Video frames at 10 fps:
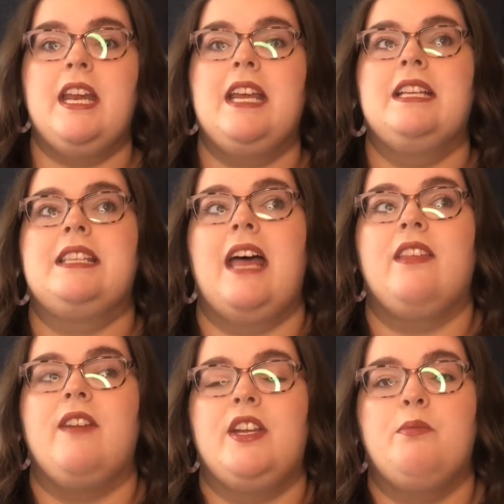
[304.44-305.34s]
is that
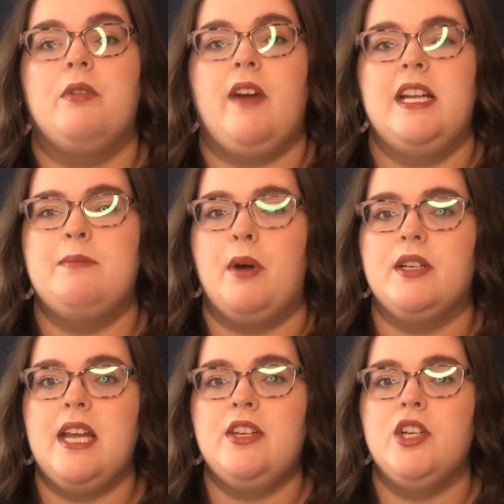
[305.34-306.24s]
the venue provides
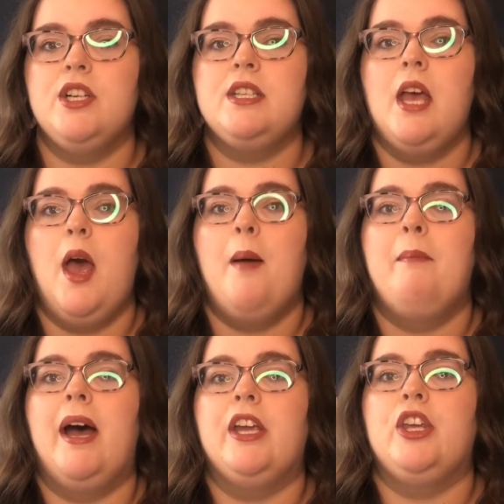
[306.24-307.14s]
bartenders,
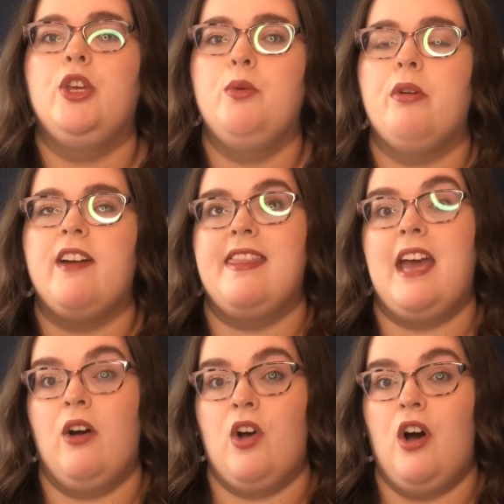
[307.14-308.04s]
but you provide the
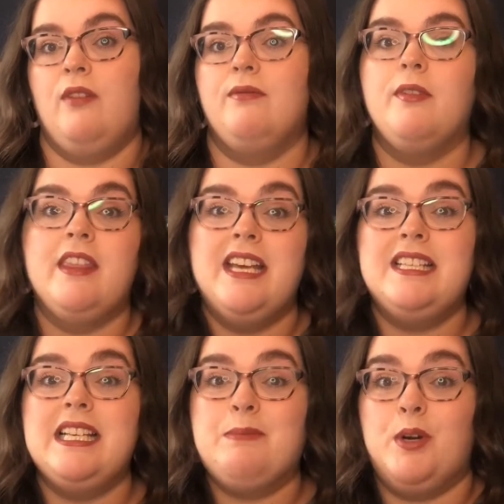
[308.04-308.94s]
alcohol. This
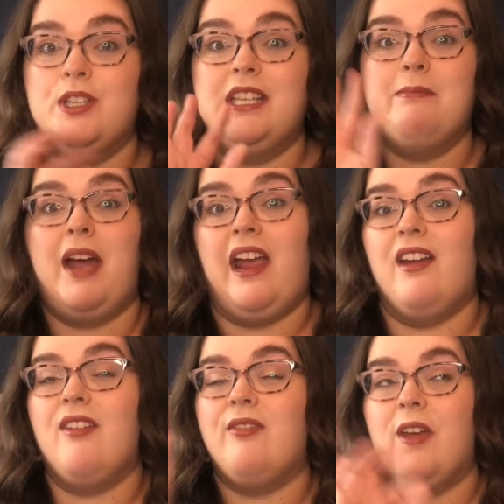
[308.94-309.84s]
is personally my
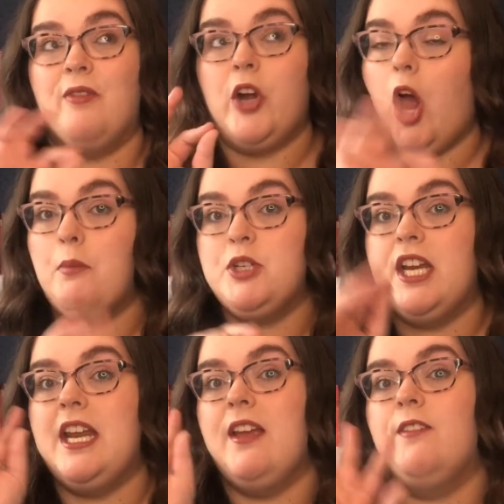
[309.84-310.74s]
favorite option
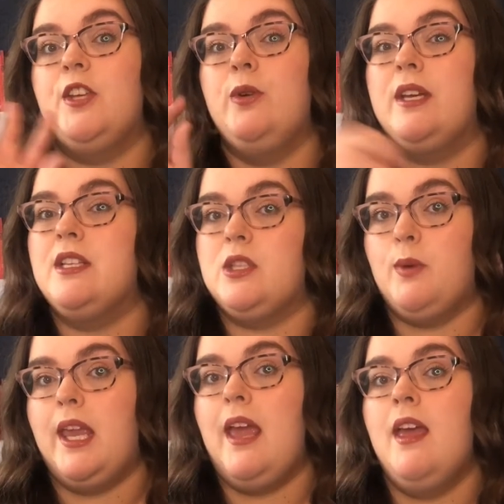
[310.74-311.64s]
if you can
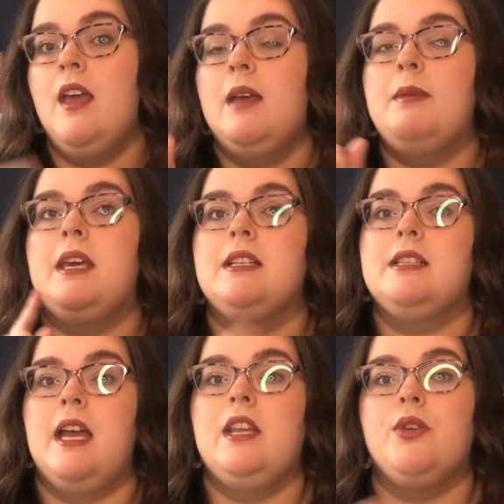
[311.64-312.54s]
swing it, because
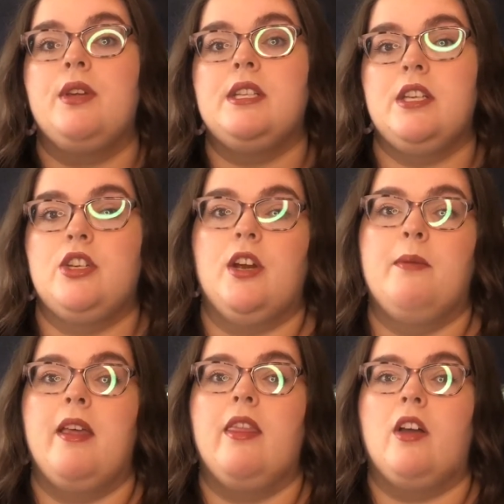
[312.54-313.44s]
then you get to
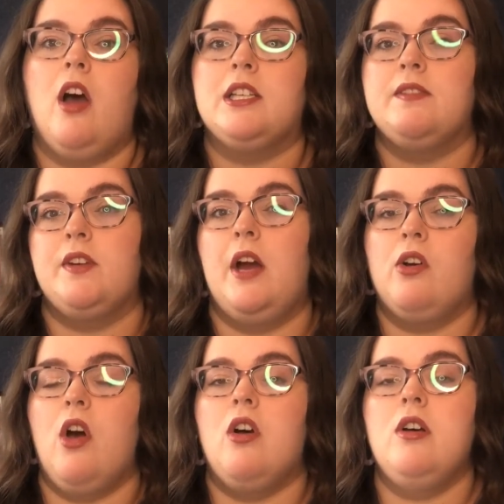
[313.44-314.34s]
determine the cost of your
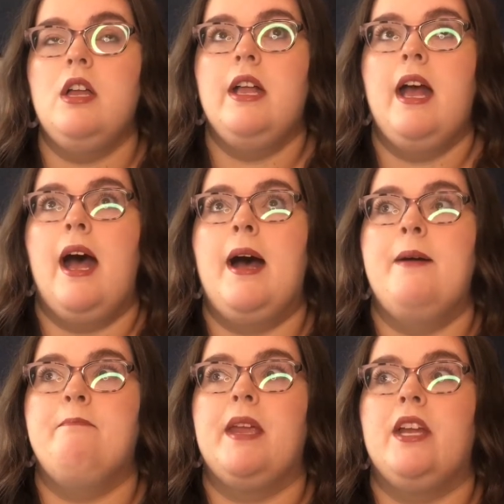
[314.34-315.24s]
alcohol,
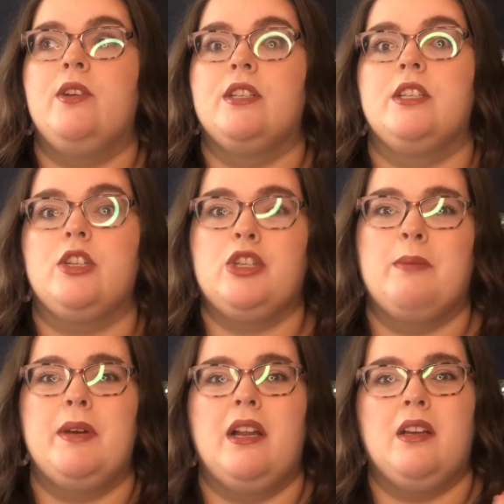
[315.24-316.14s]
and you get to
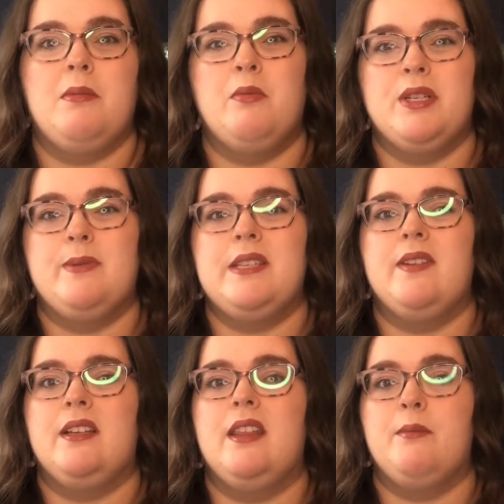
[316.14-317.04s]
determine a little bit more
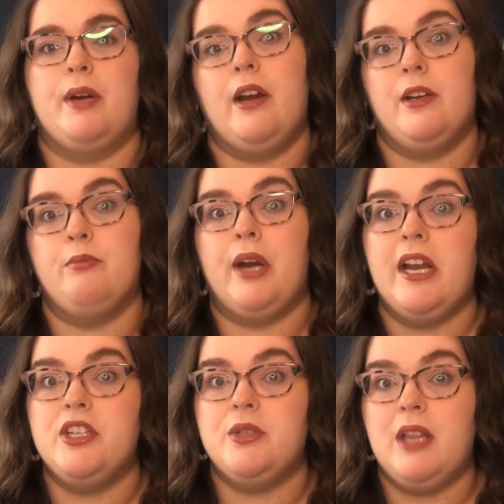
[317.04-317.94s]
specifically the
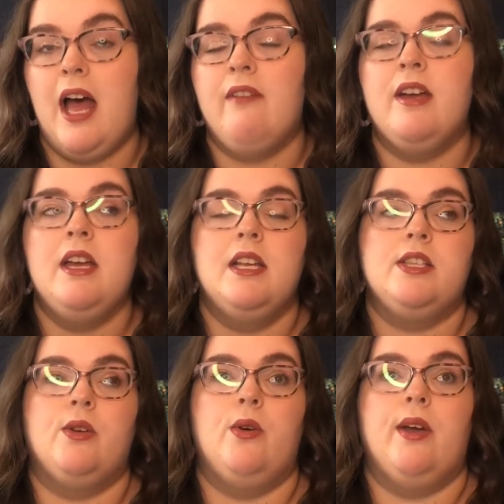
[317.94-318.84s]
brand you love.
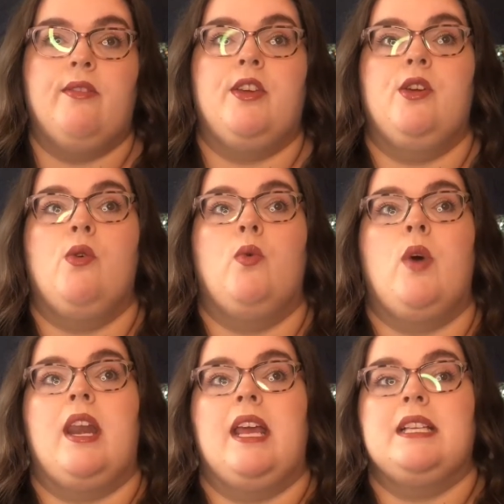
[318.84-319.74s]
So if you
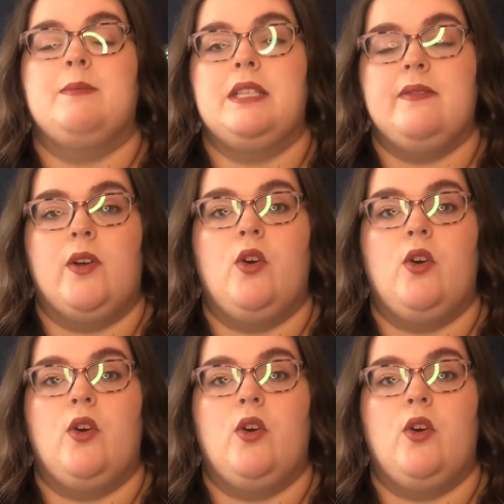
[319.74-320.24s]
want a specific